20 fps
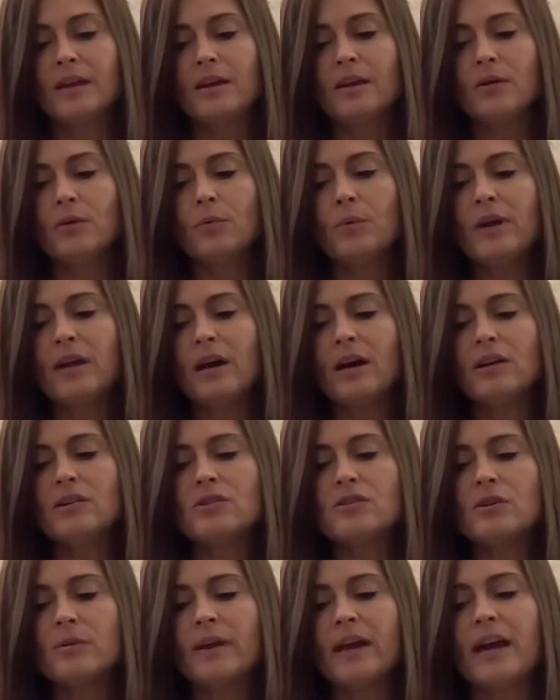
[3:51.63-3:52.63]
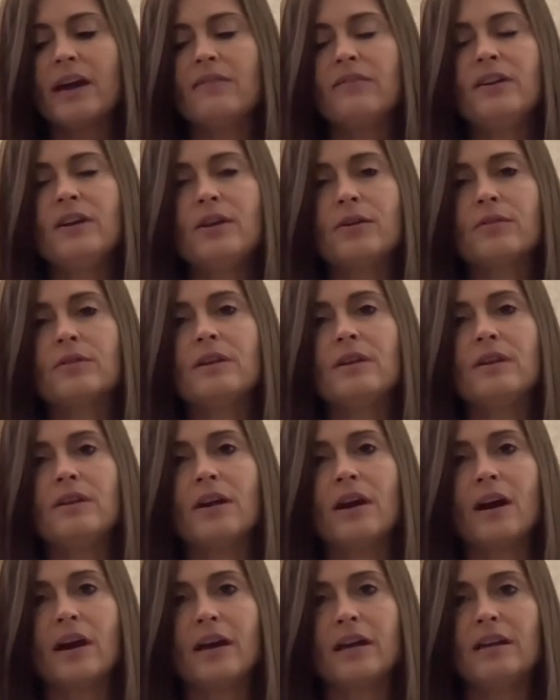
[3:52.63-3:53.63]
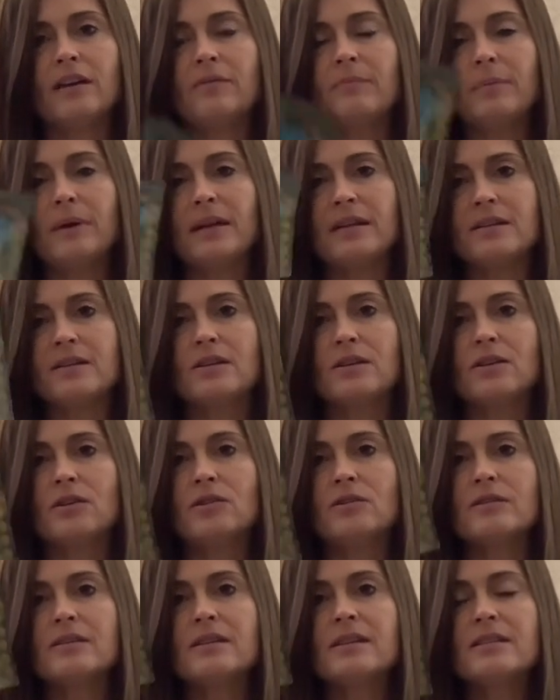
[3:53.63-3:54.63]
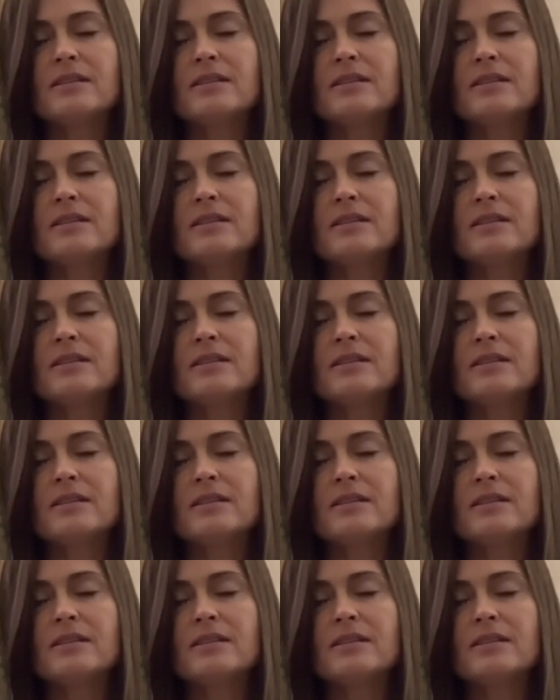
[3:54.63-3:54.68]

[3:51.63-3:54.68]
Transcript: We also have here the Nine of Pentacles.